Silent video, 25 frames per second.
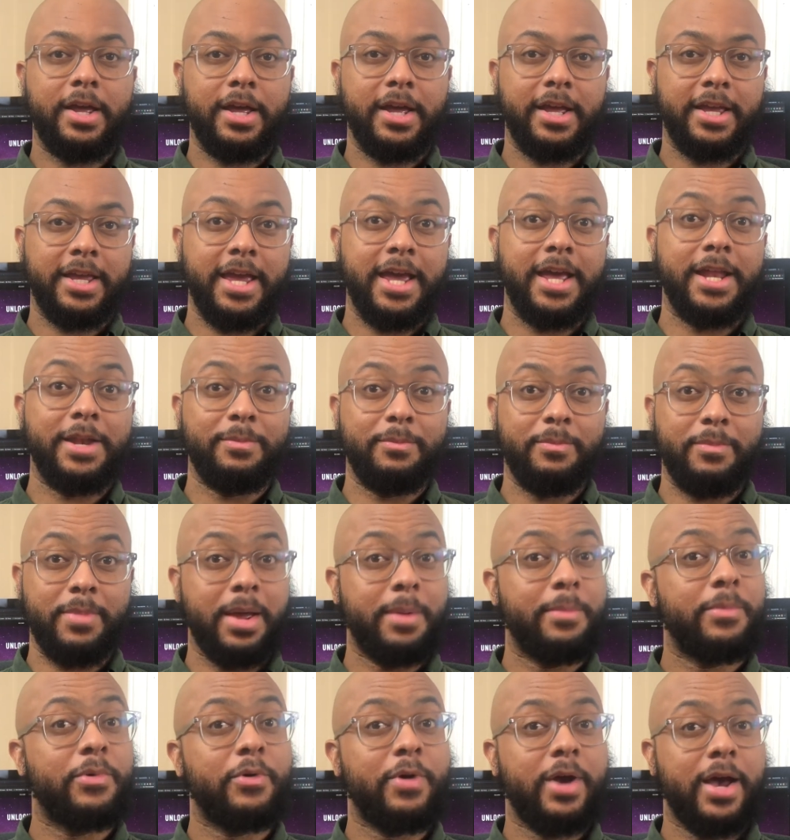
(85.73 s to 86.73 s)
Again,
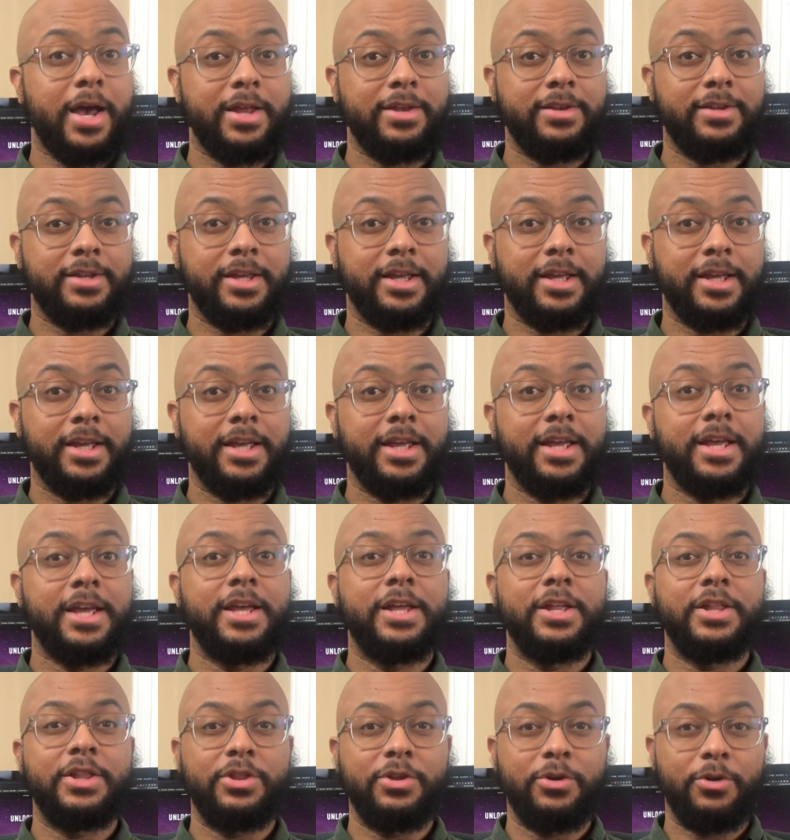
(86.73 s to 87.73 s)
memorizing
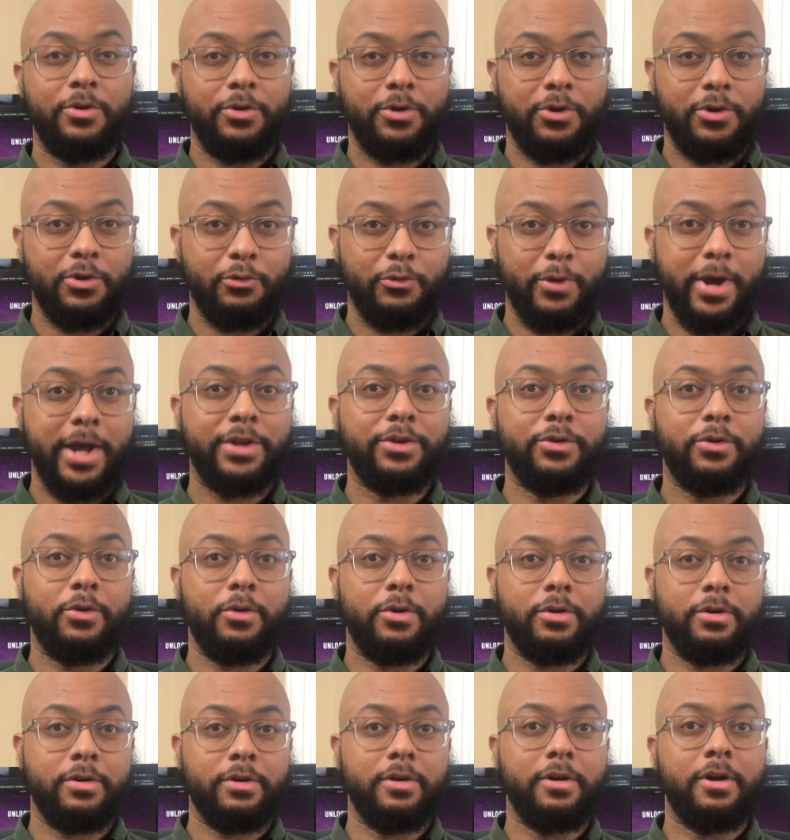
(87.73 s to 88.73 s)
the correct
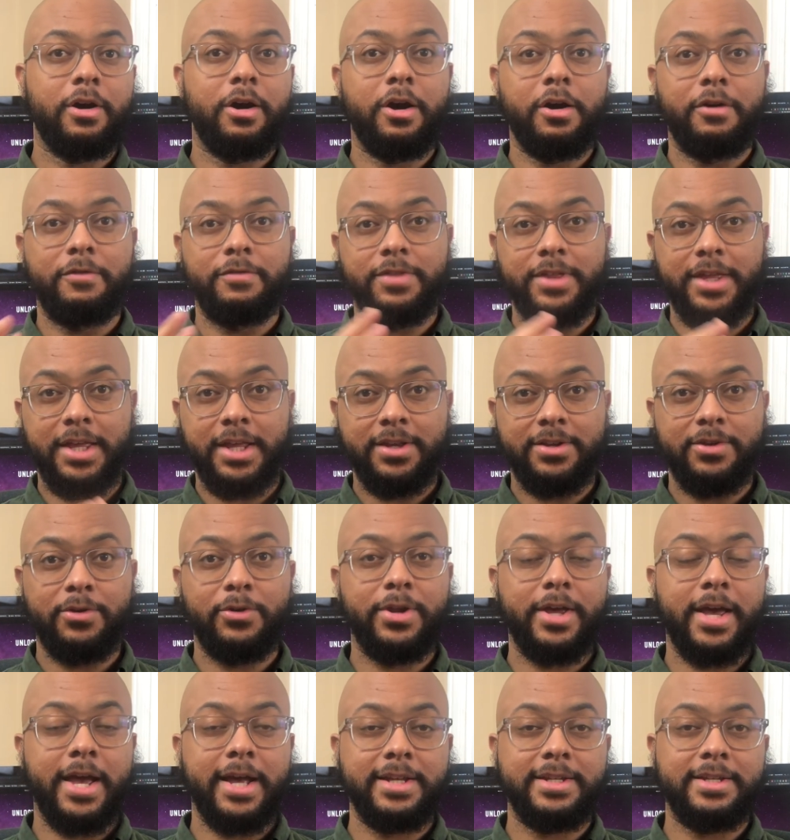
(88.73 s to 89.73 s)
order of the
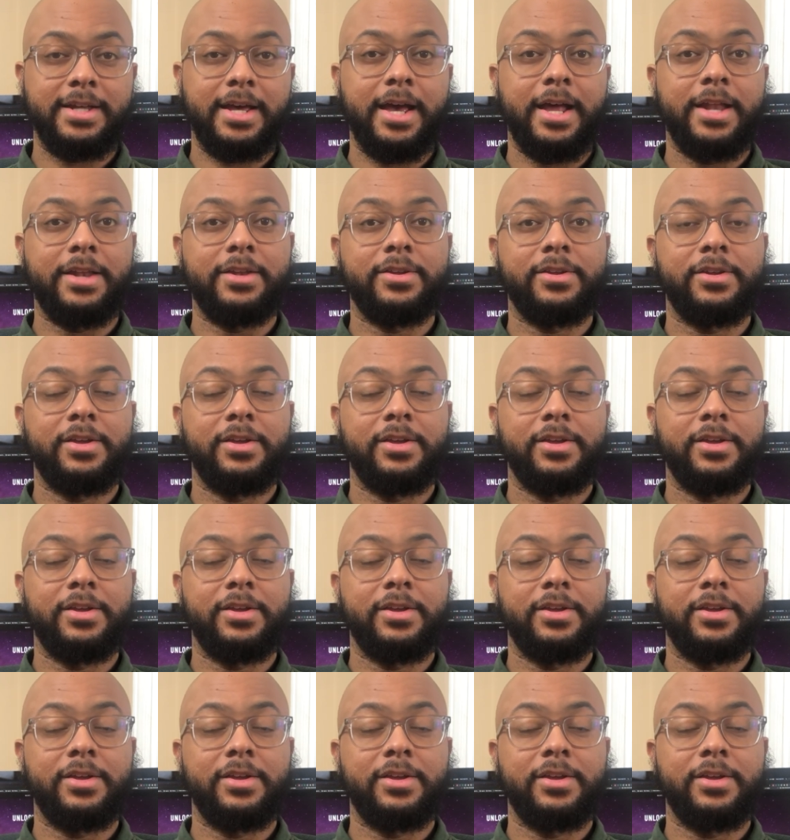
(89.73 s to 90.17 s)
zodiac signs